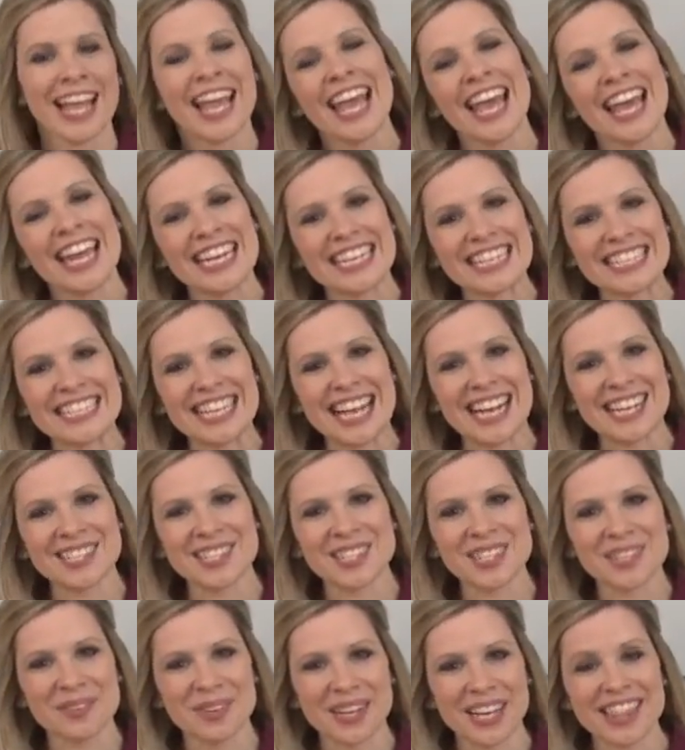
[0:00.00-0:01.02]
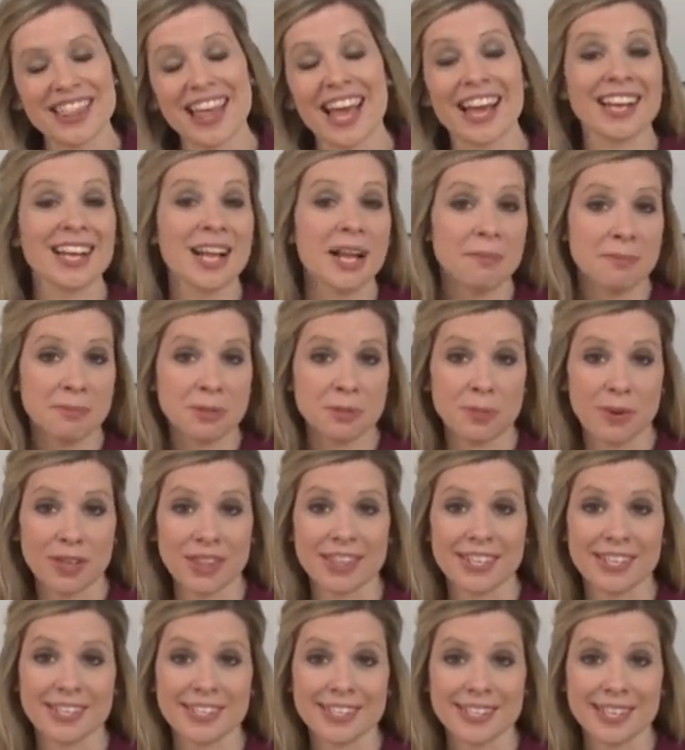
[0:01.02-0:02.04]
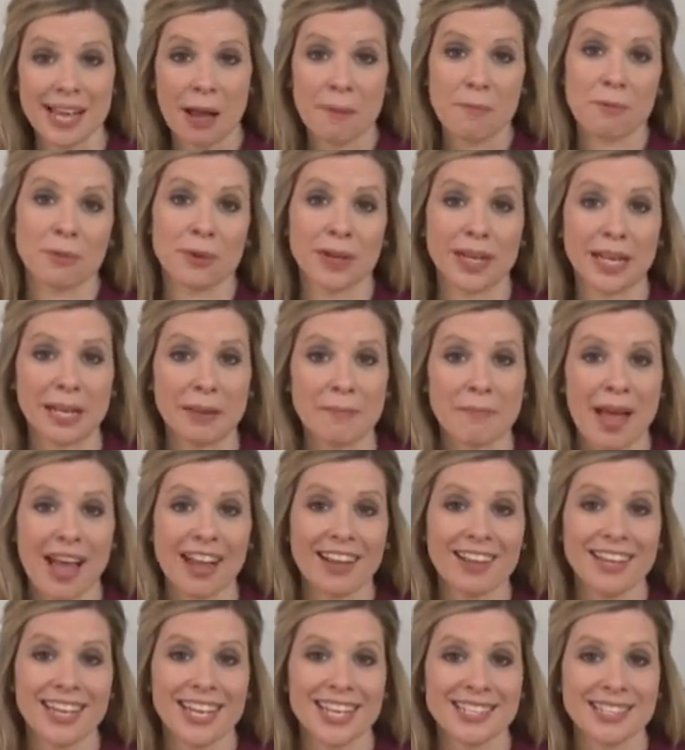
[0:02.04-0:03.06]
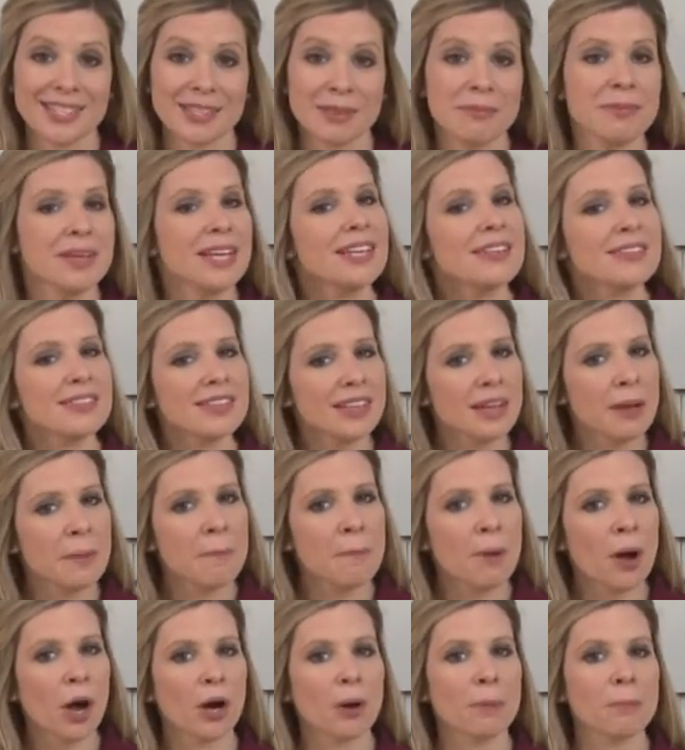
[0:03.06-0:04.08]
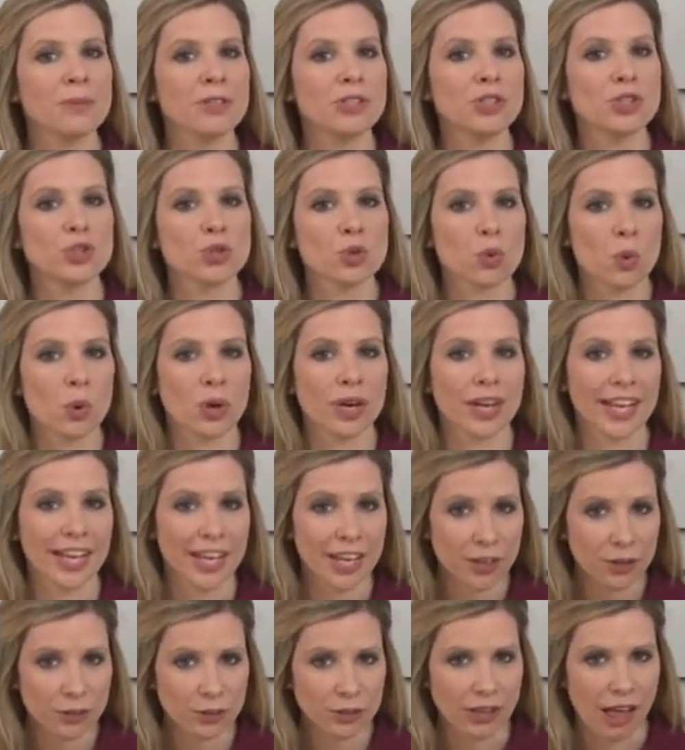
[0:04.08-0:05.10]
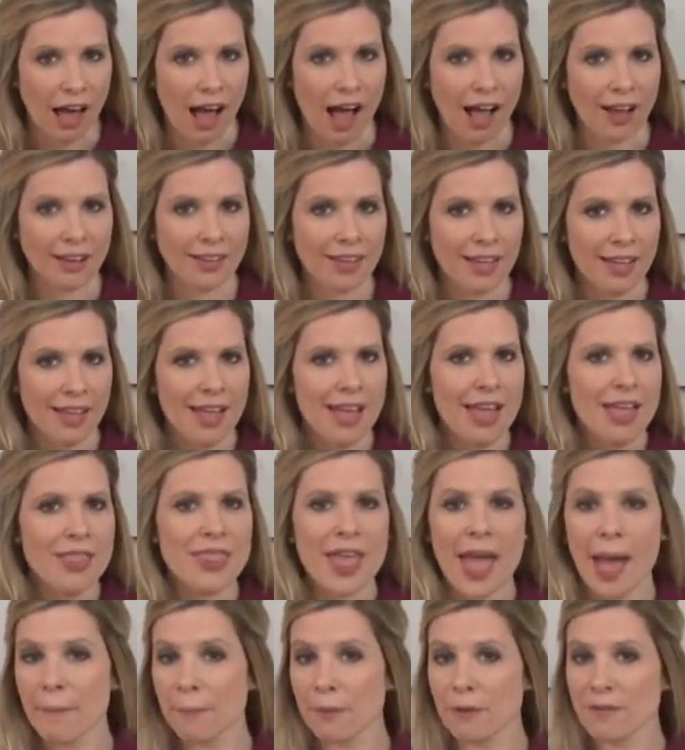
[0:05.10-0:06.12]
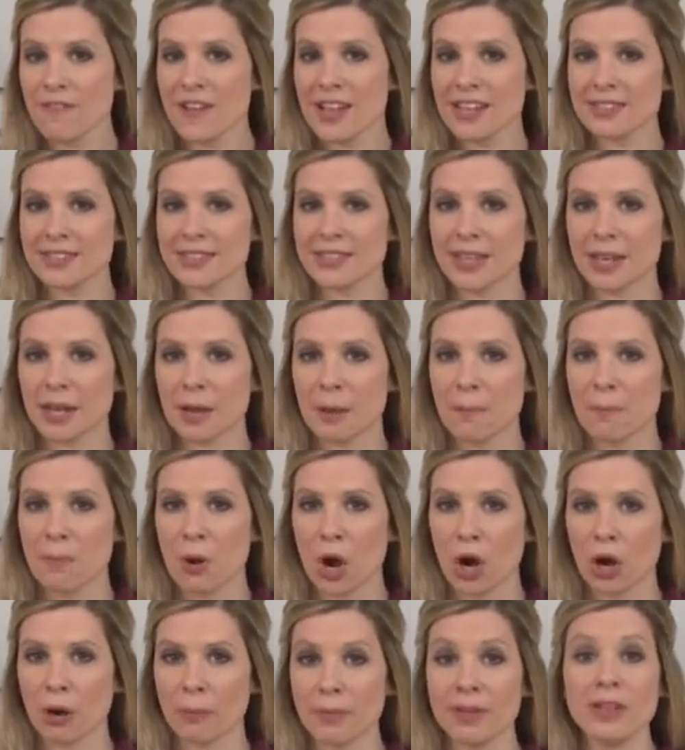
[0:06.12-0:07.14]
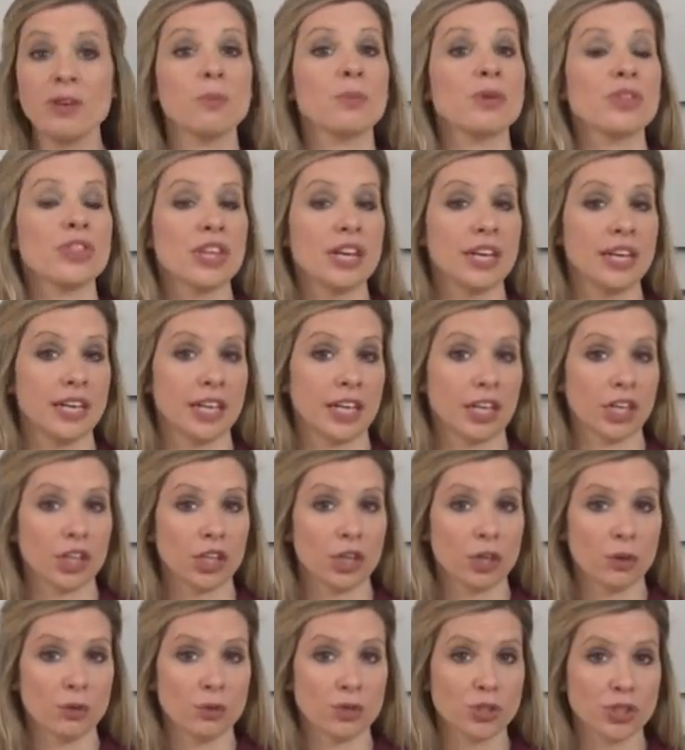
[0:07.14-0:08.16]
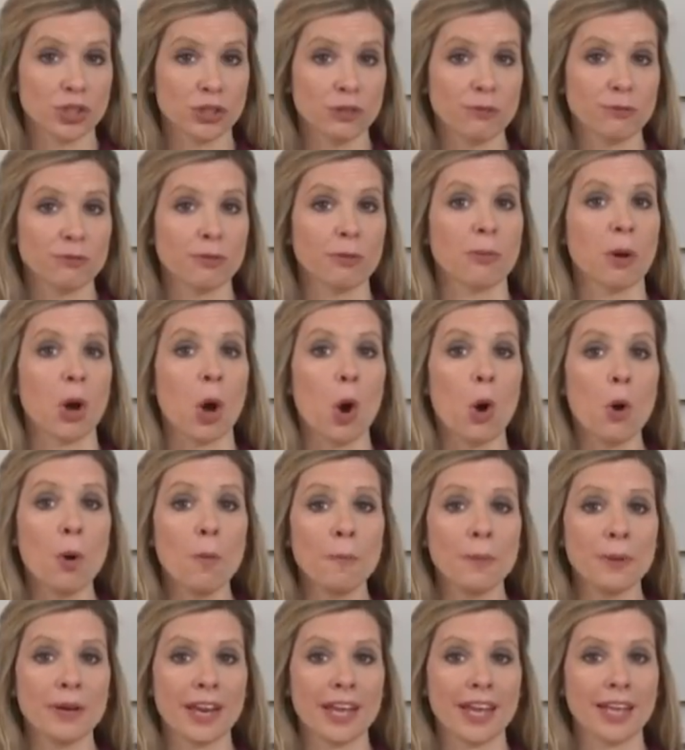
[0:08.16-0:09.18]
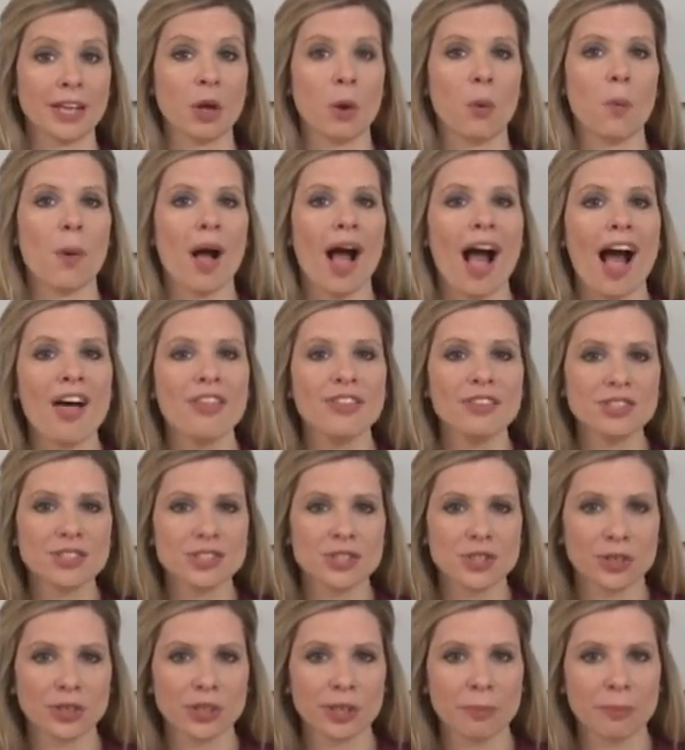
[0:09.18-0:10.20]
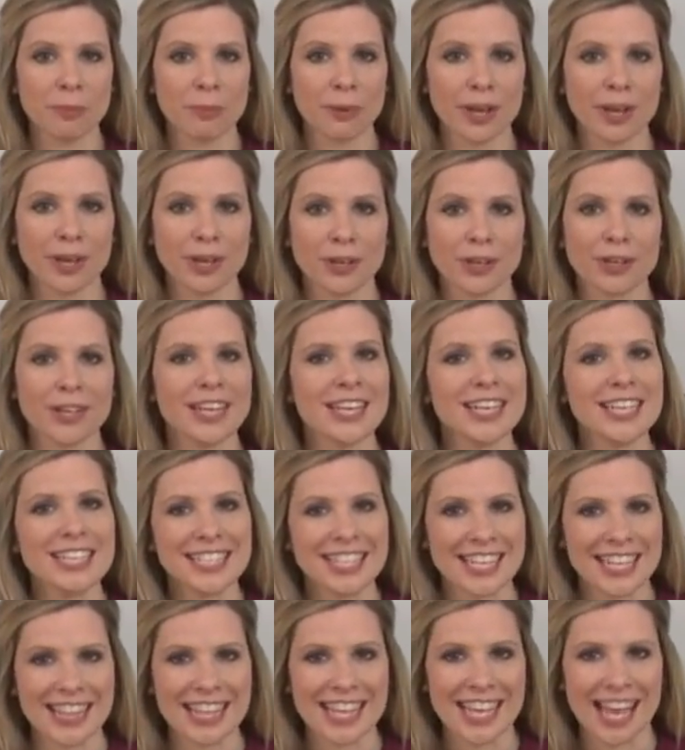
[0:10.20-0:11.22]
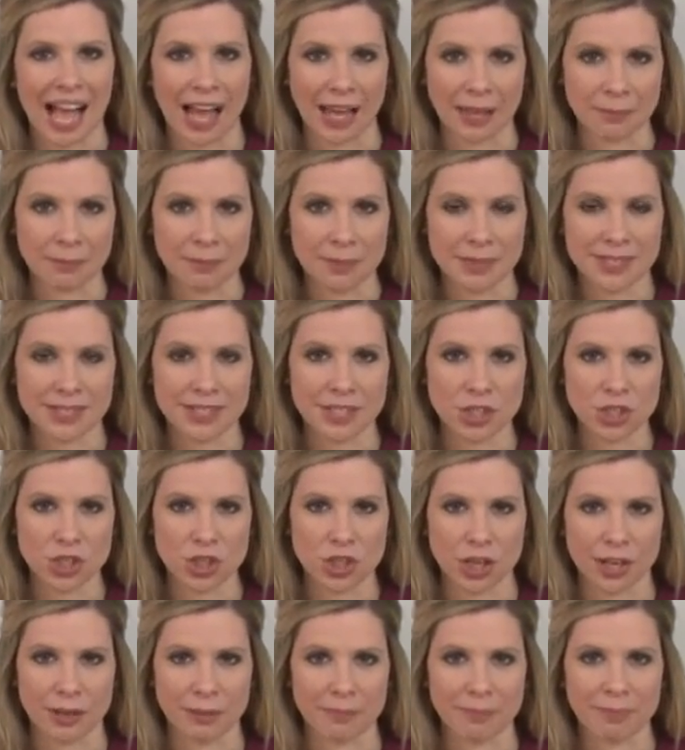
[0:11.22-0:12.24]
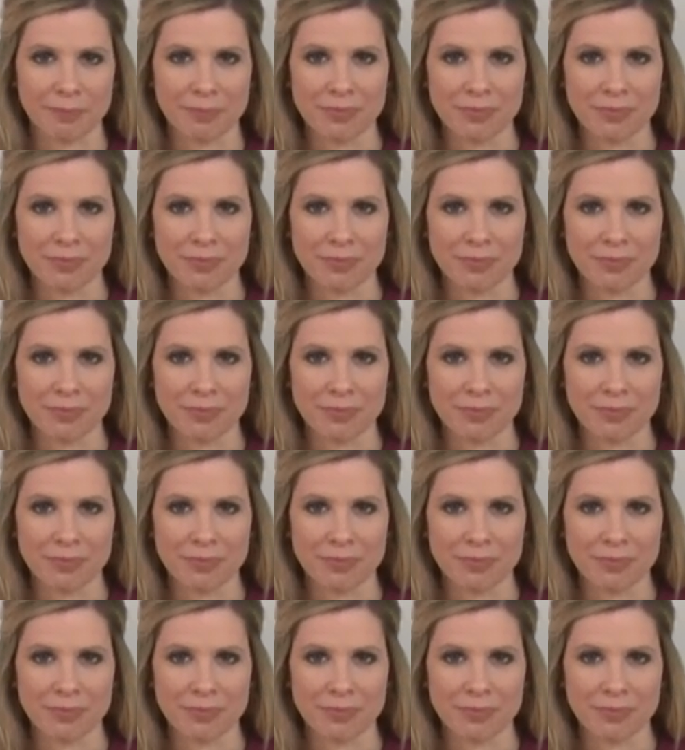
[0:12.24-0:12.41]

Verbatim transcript: An accessory that comes with this operating mechanism is a compartment door interlock that prevents the compartment within an enclosure from opening while the circuit breaker is in the on position.